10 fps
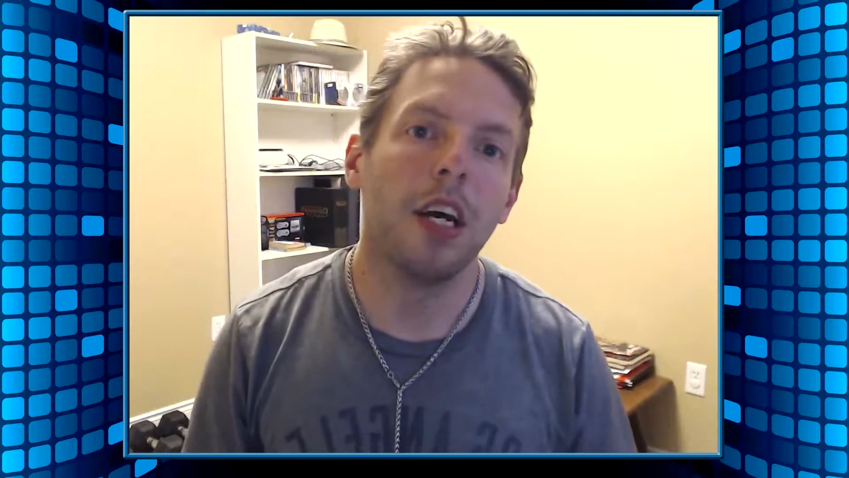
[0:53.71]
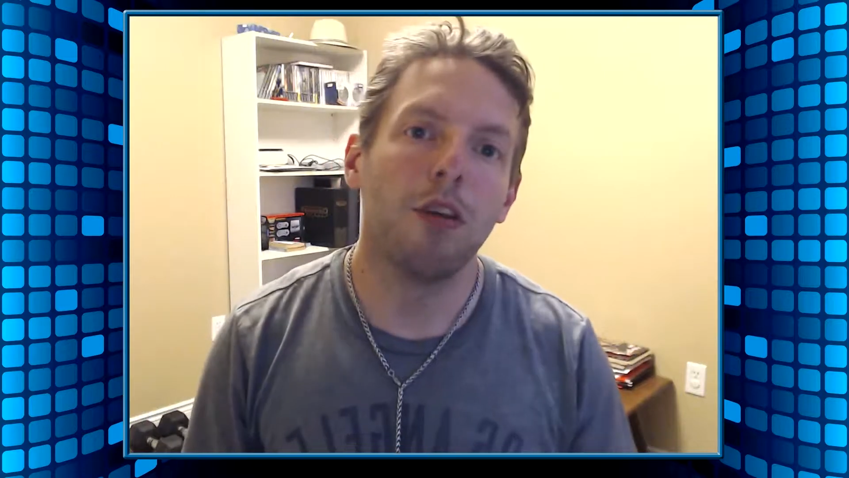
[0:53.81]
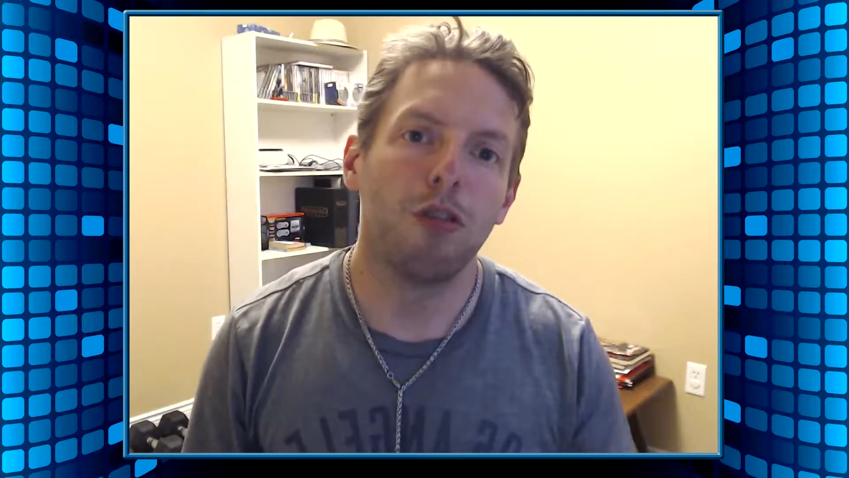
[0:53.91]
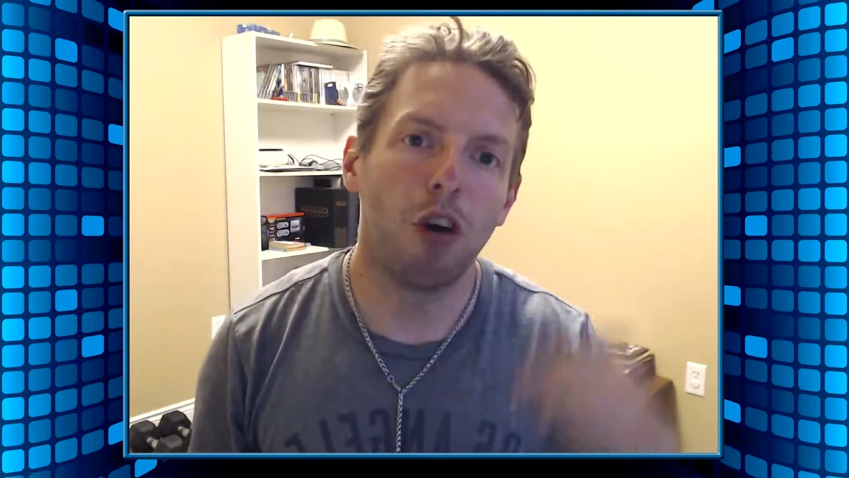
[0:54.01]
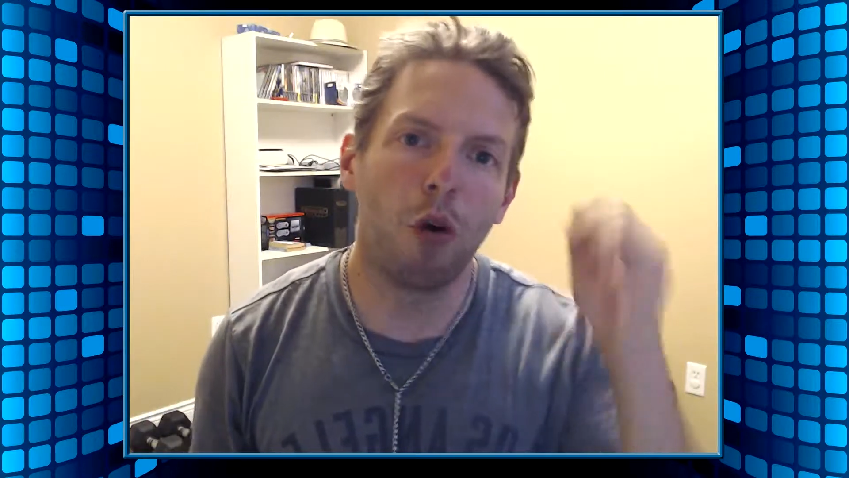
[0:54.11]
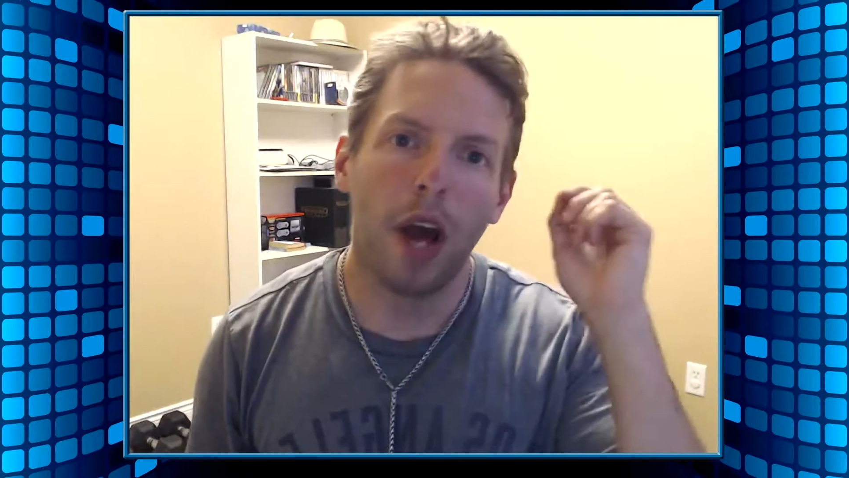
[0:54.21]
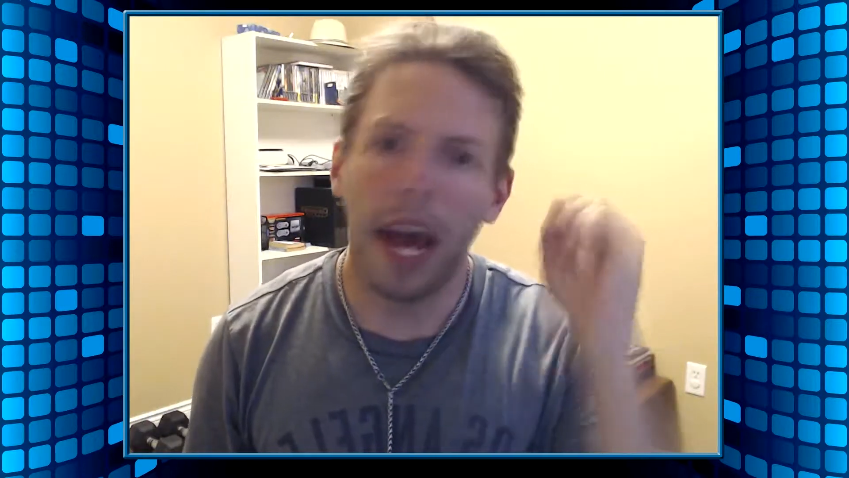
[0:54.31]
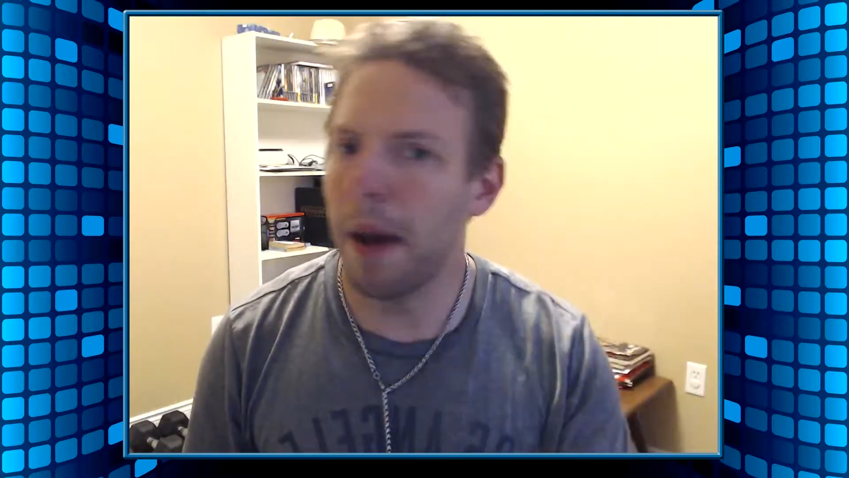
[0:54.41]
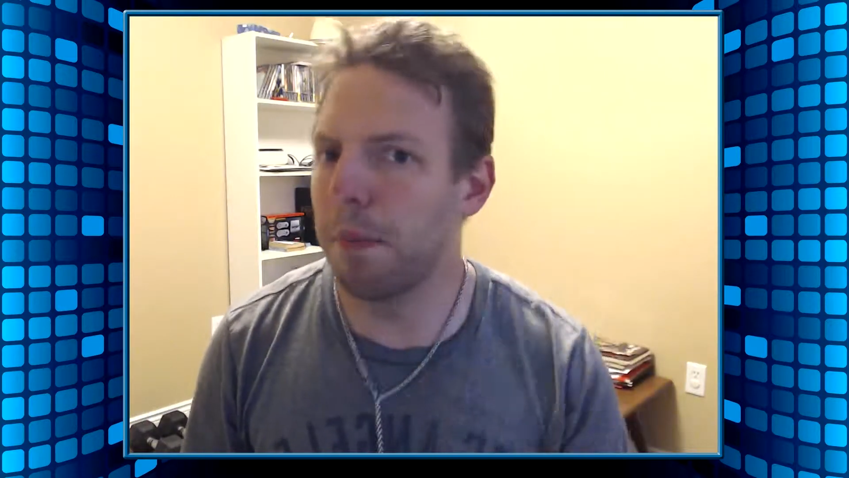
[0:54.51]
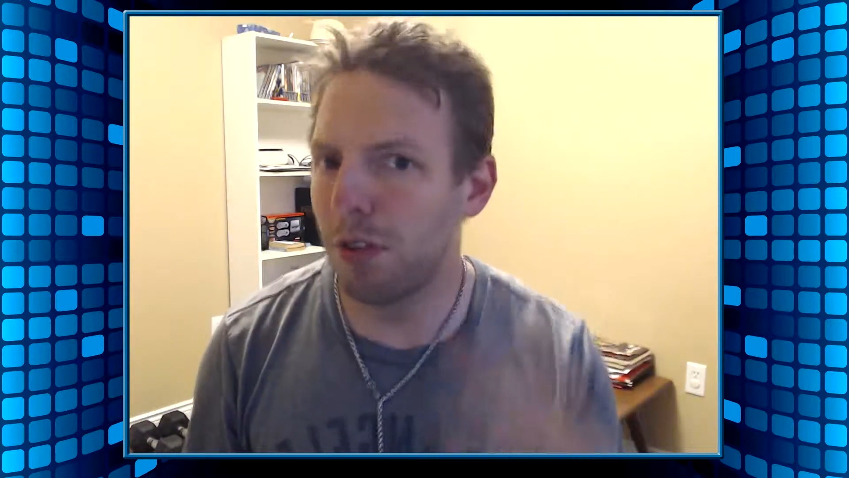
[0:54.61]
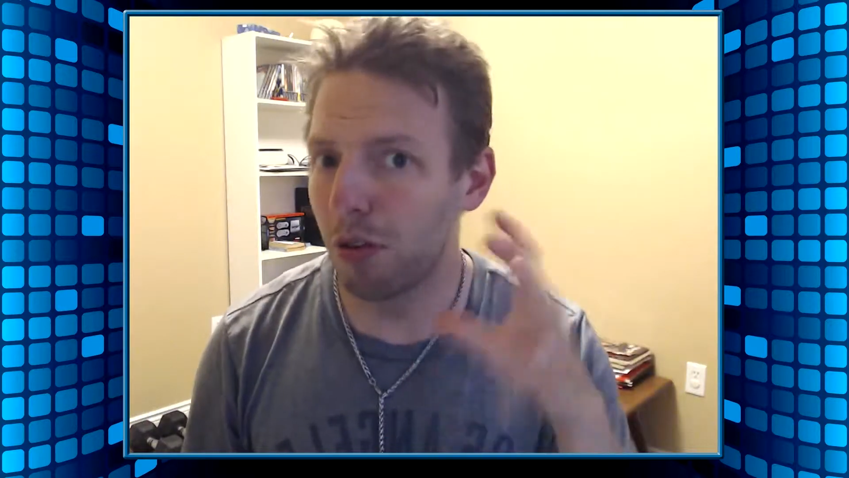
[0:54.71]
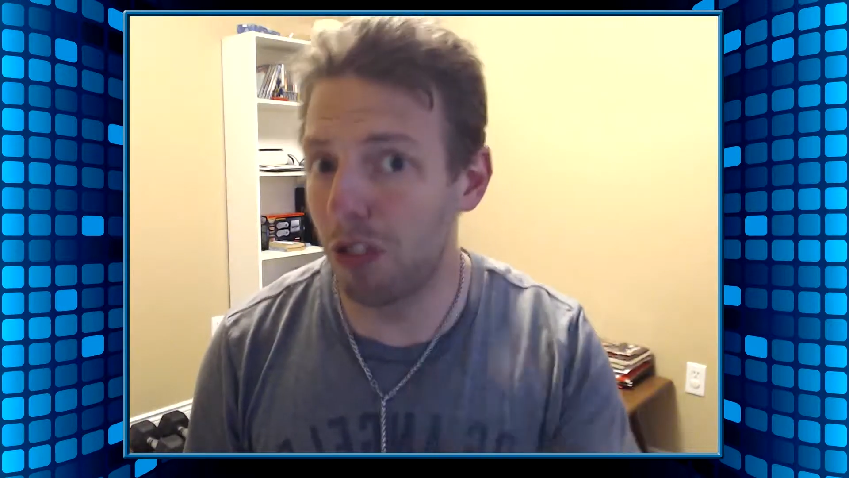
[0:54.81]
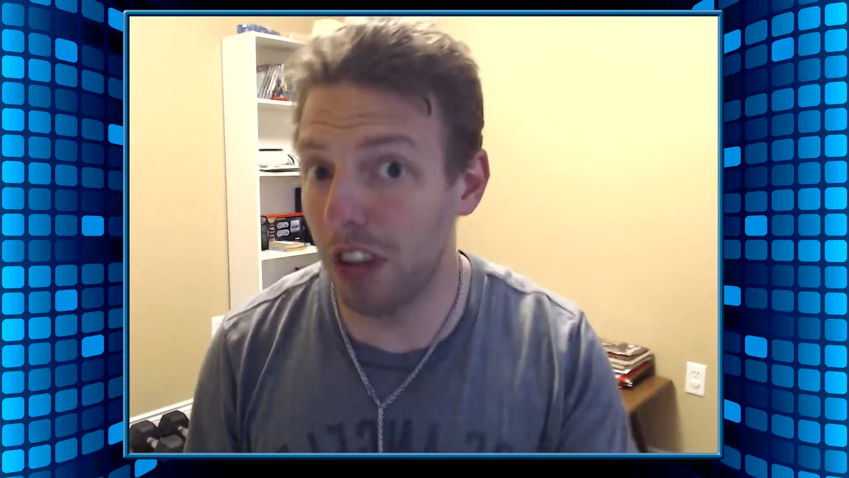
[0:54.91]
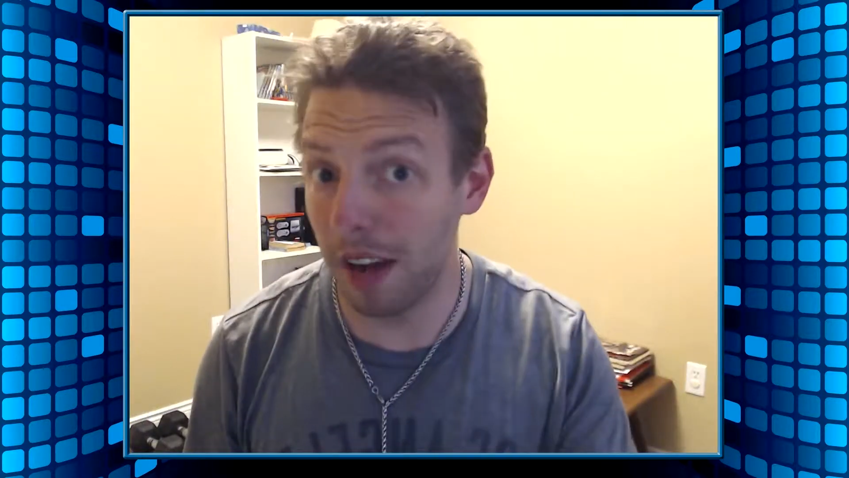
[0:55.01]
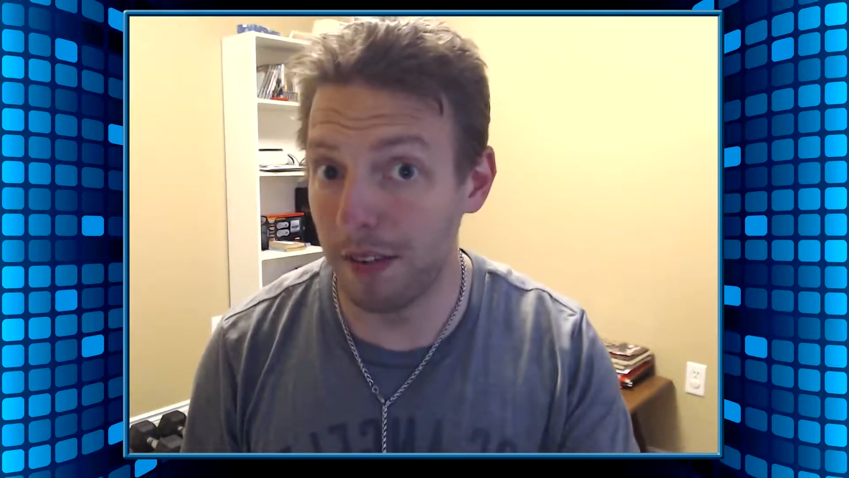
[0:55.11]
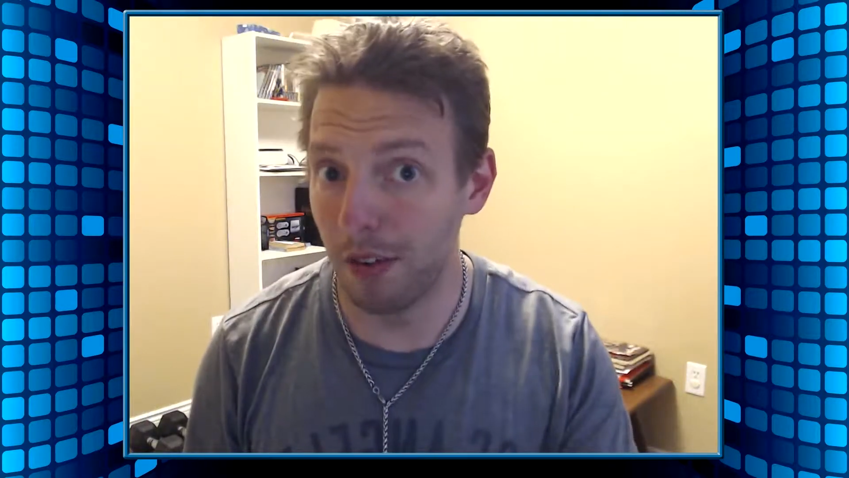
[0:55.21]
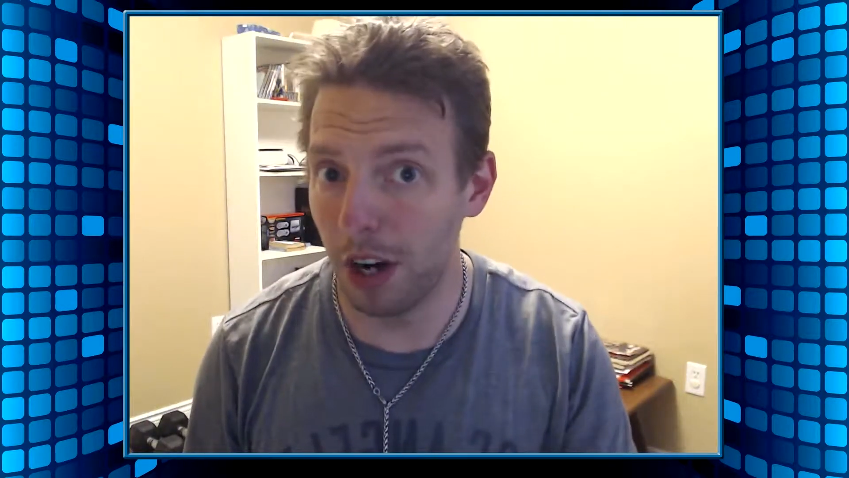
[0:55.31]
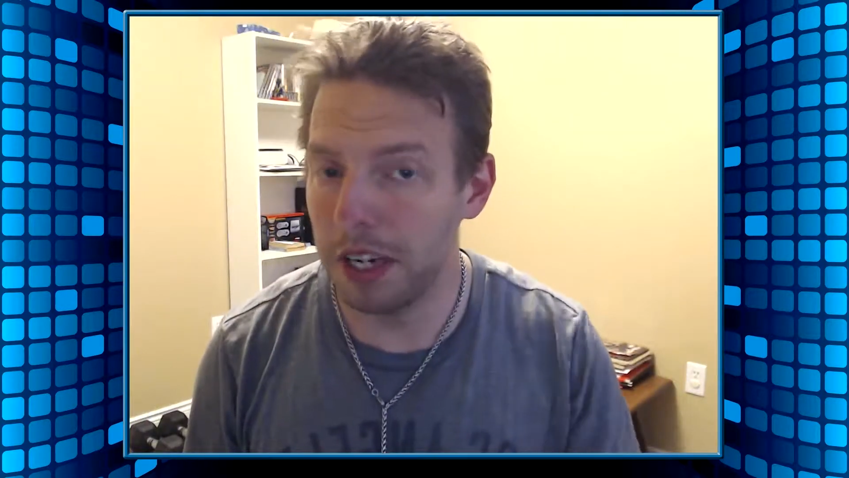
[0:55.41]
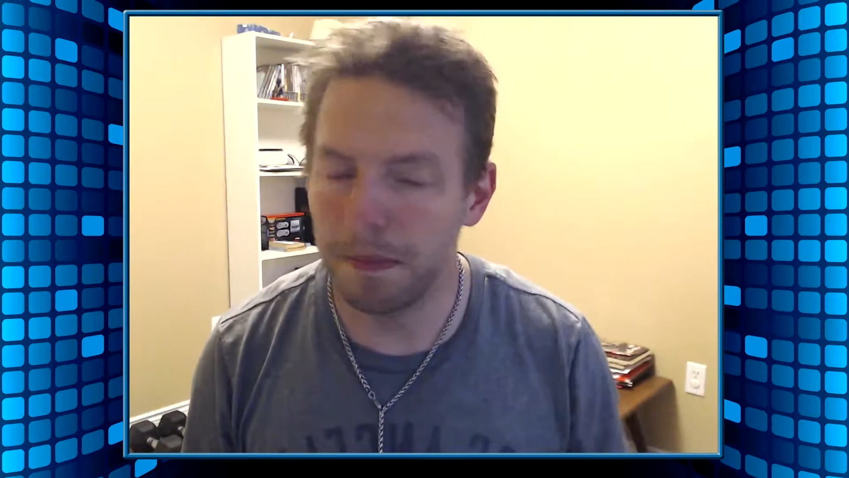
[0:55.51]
so episode 7, right?